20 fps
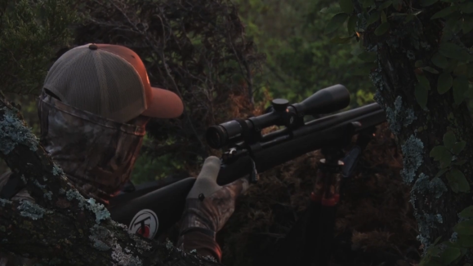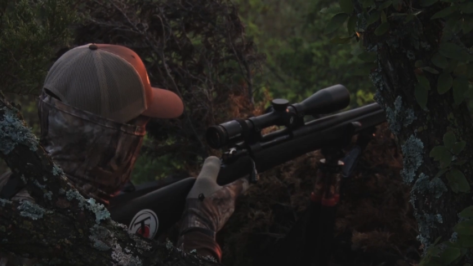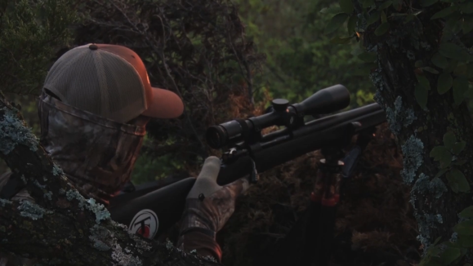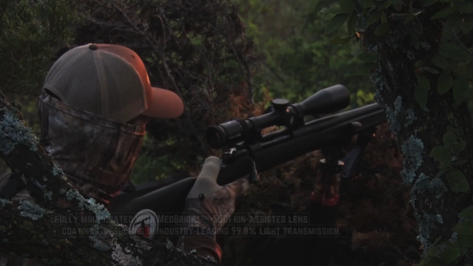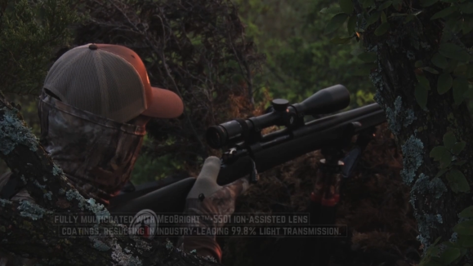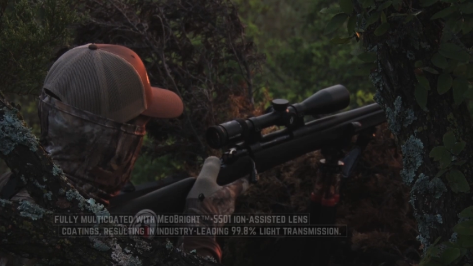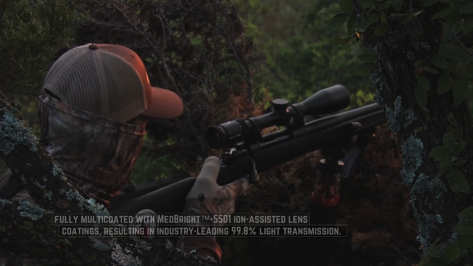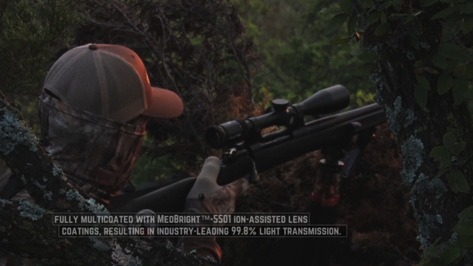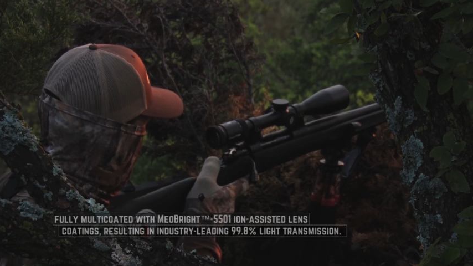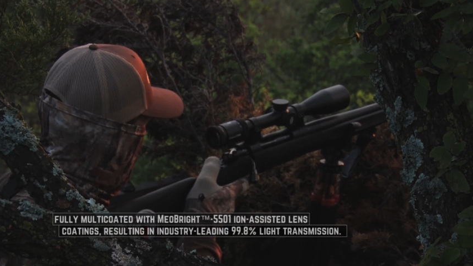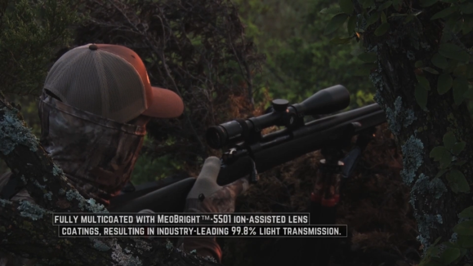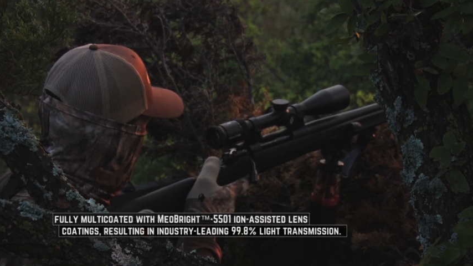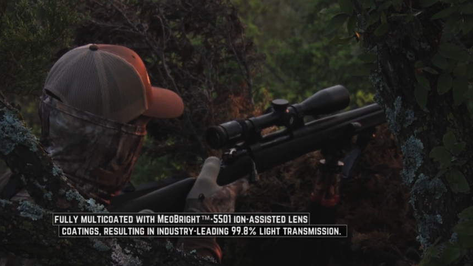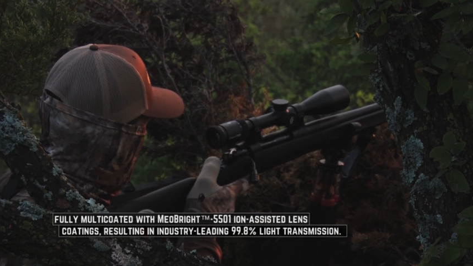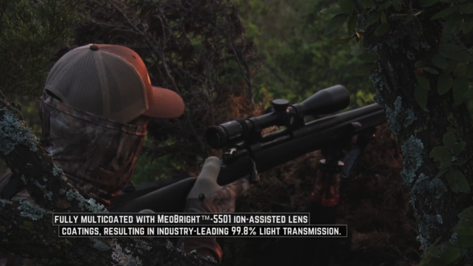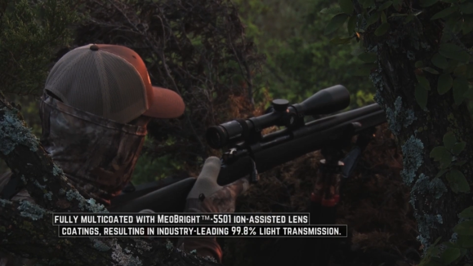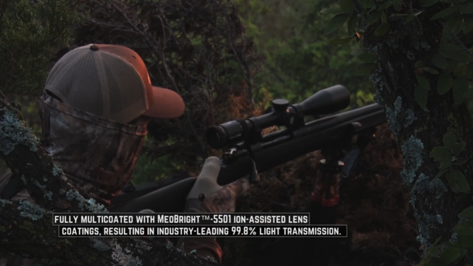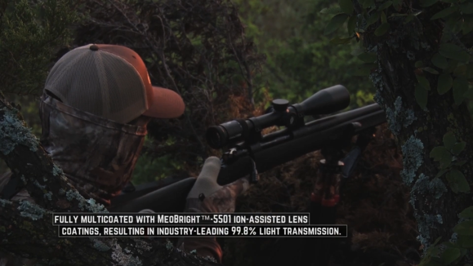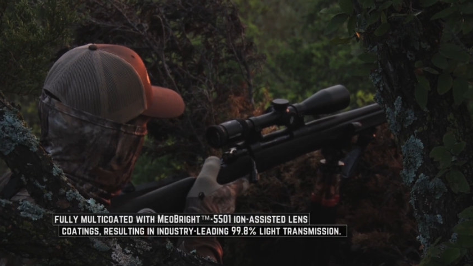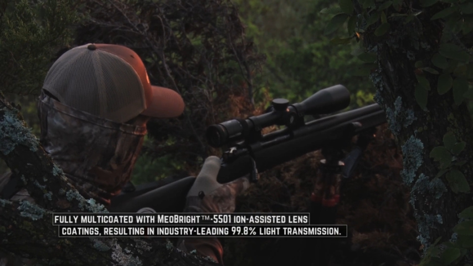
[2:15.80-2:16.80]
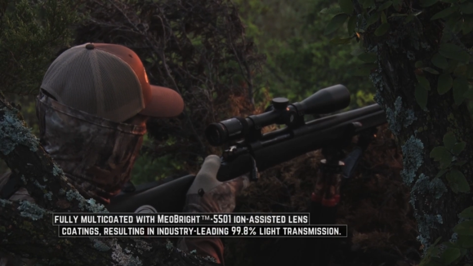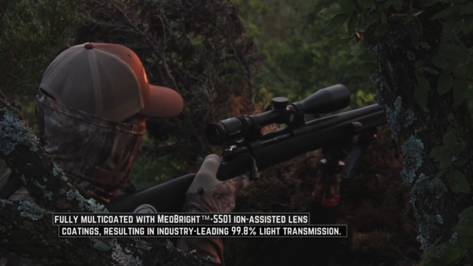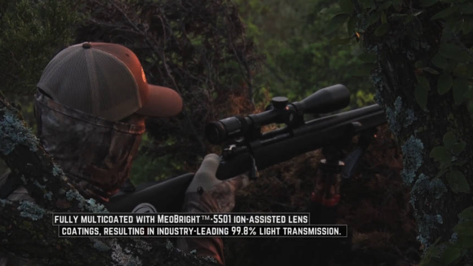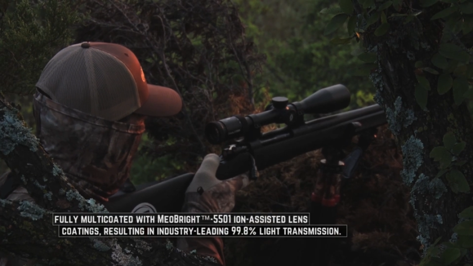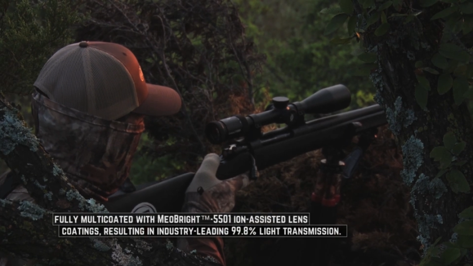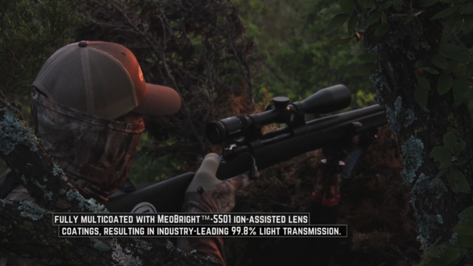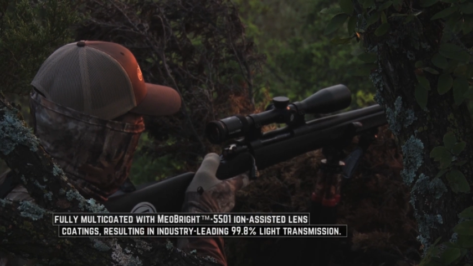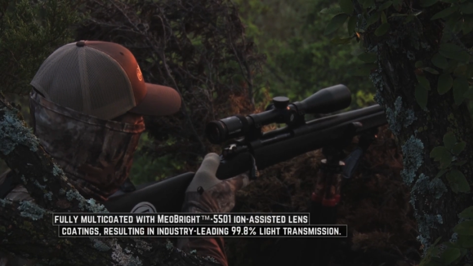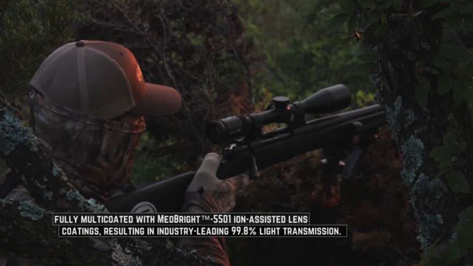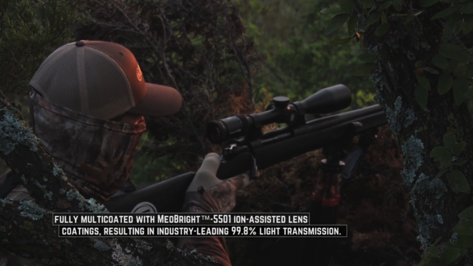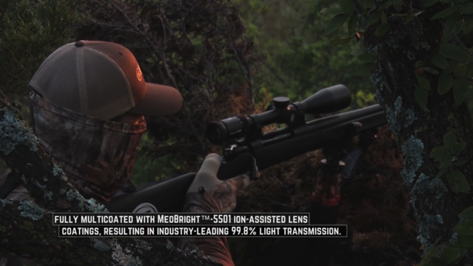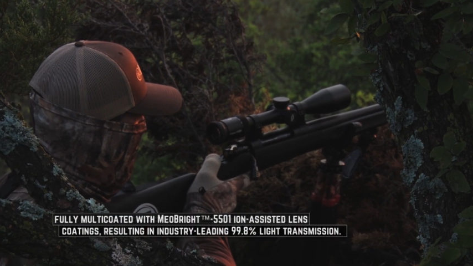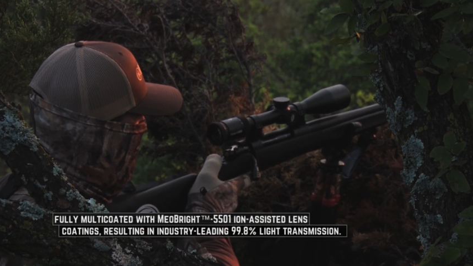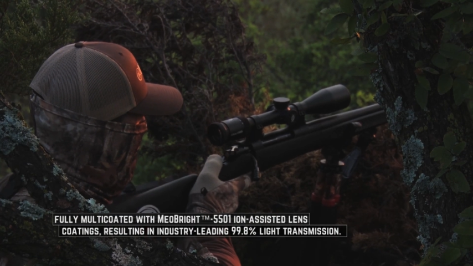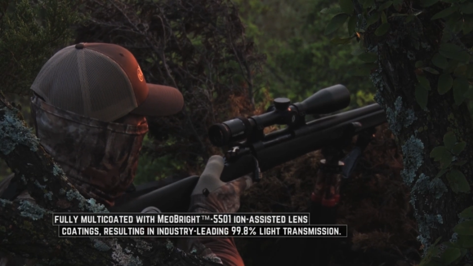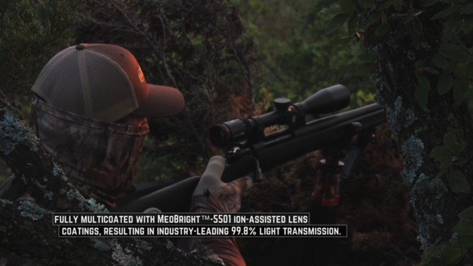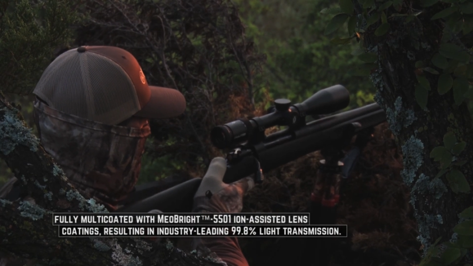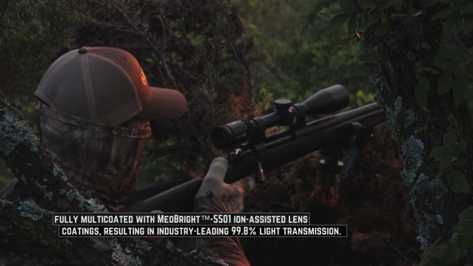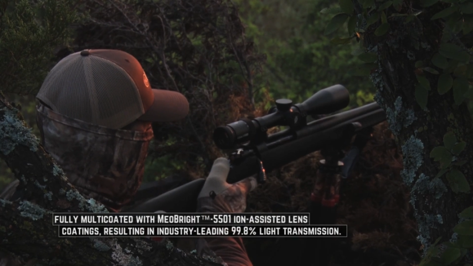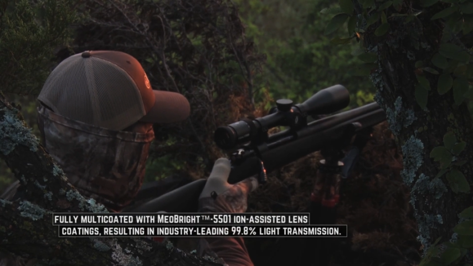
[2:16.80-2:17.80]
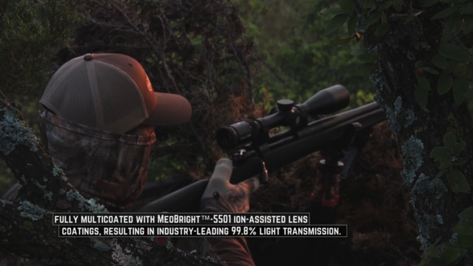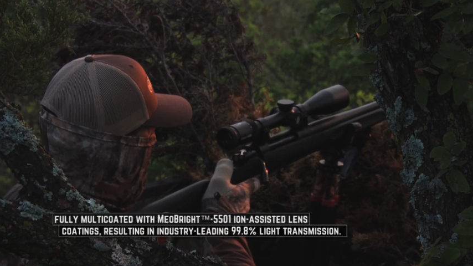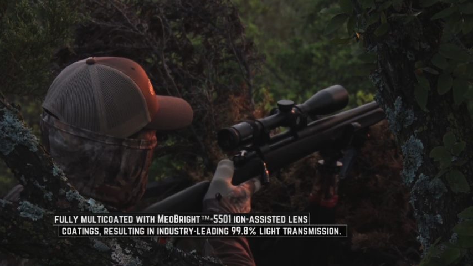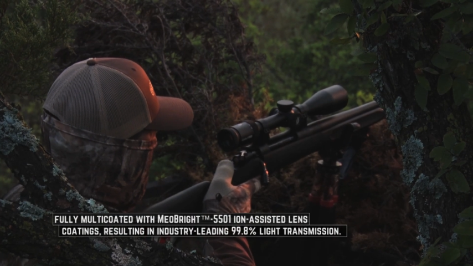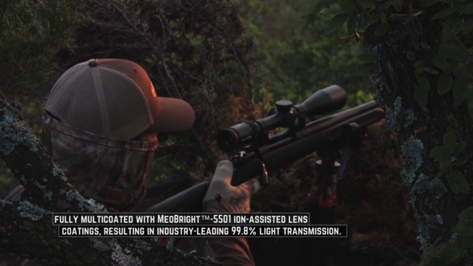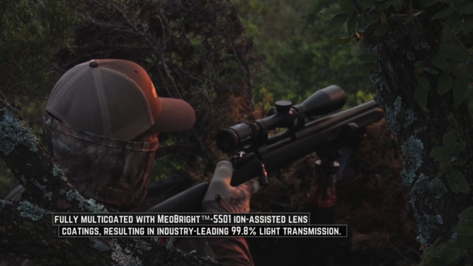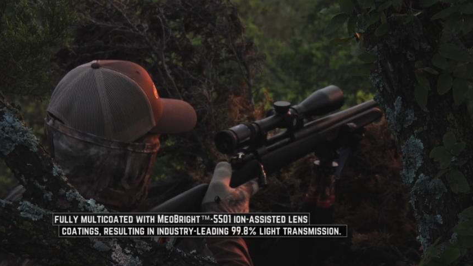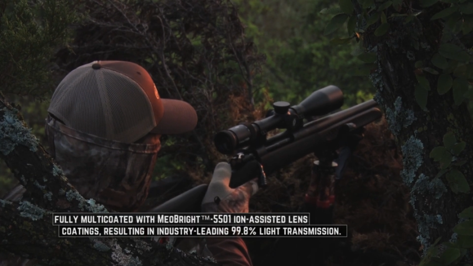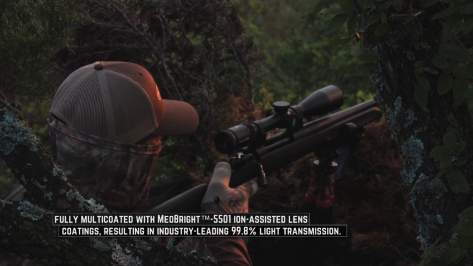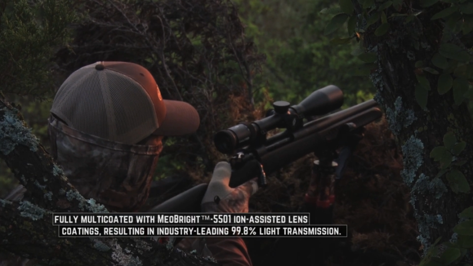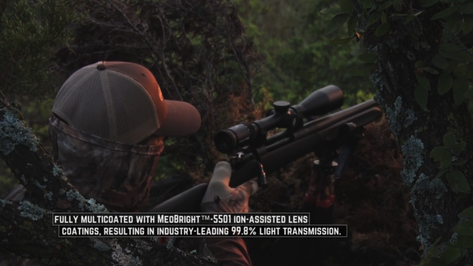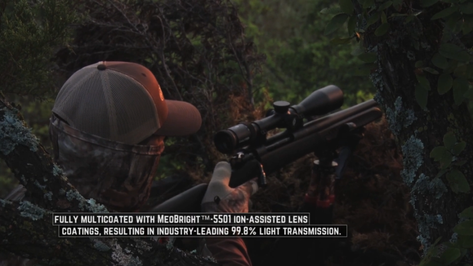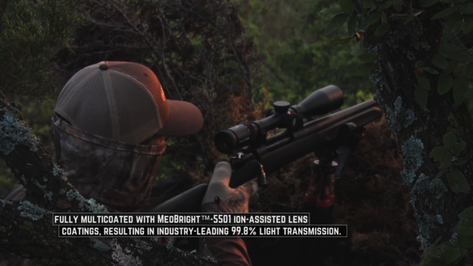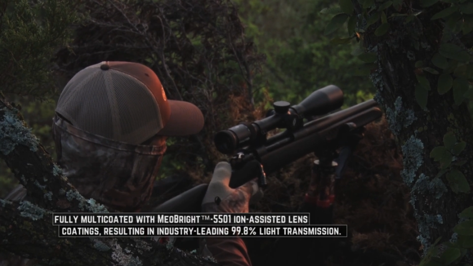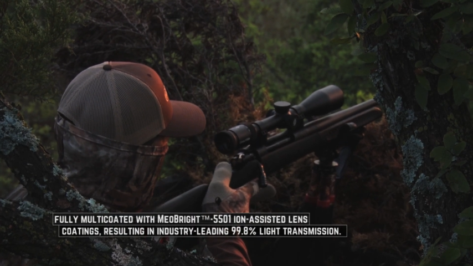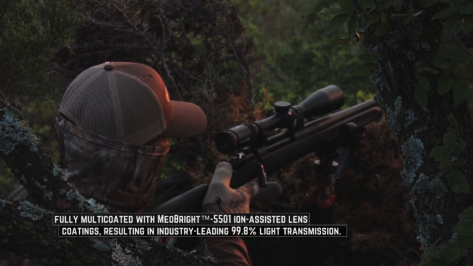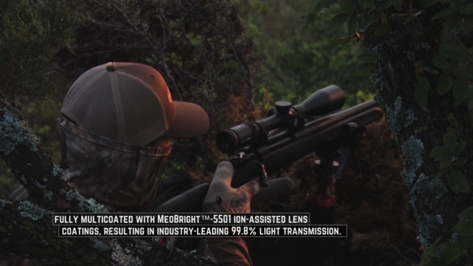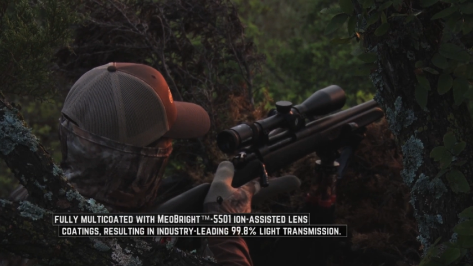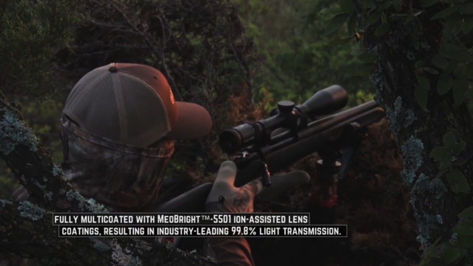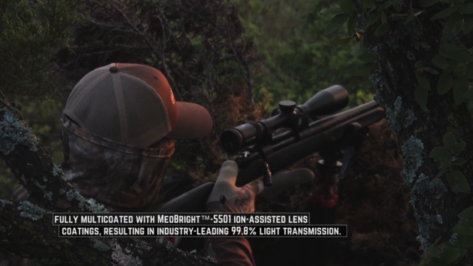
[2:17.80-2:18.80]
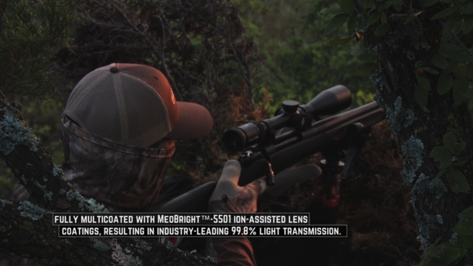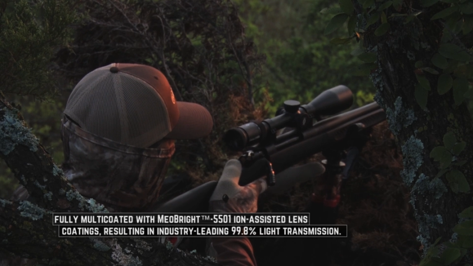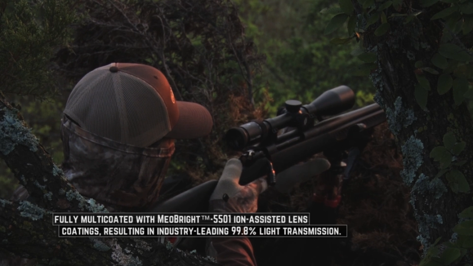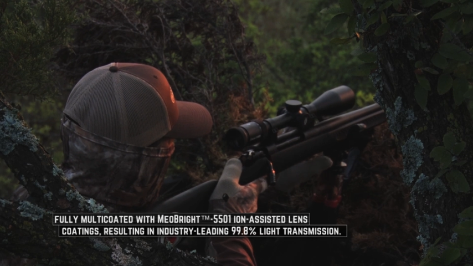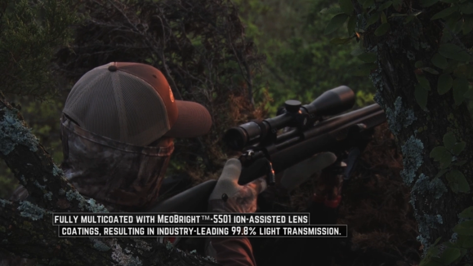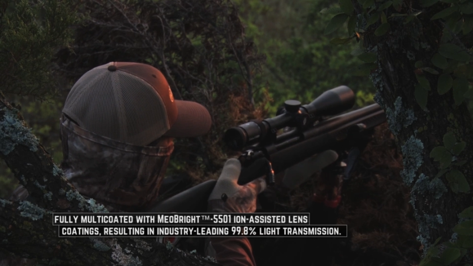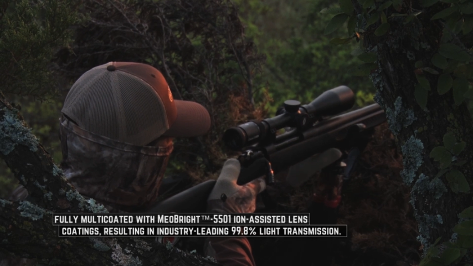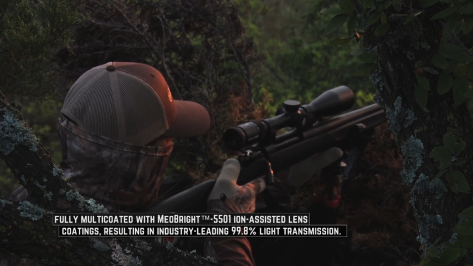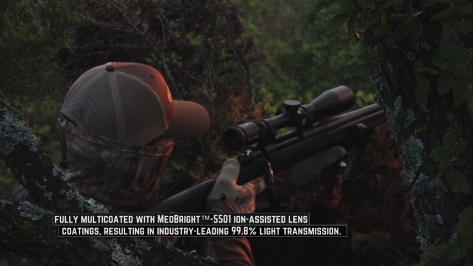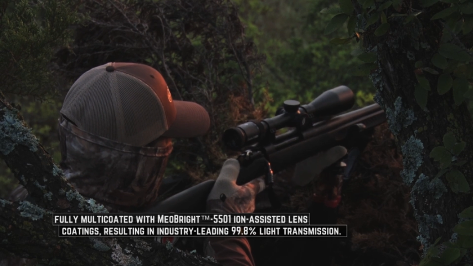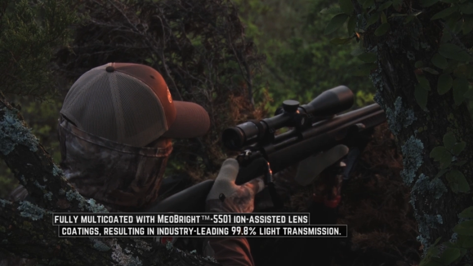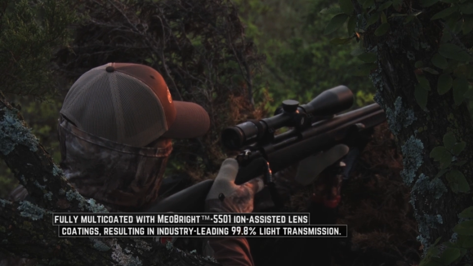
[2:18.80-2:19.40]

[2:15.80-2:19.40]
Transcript: Nobody's mouth can be seen.